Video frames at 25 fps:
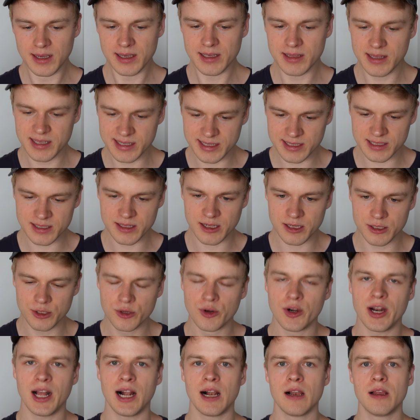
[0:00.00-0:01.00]
This is the
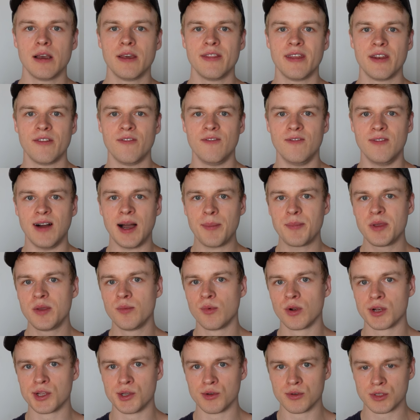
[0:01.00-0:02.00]
URL that Vapi
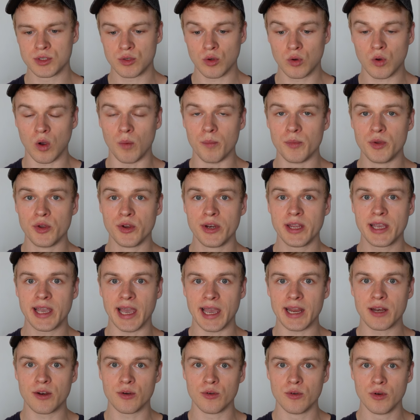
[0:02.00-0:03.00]
will use to
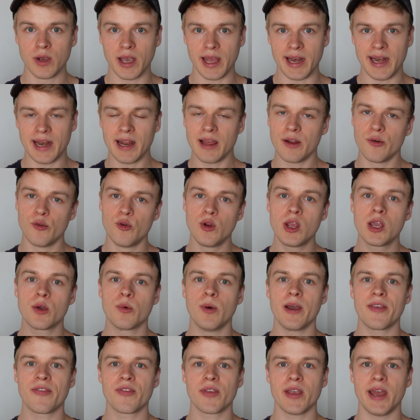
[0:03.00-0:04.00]
communicate to and
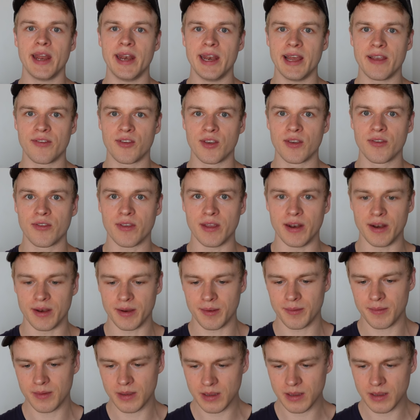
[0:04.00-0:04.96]
request an assistant.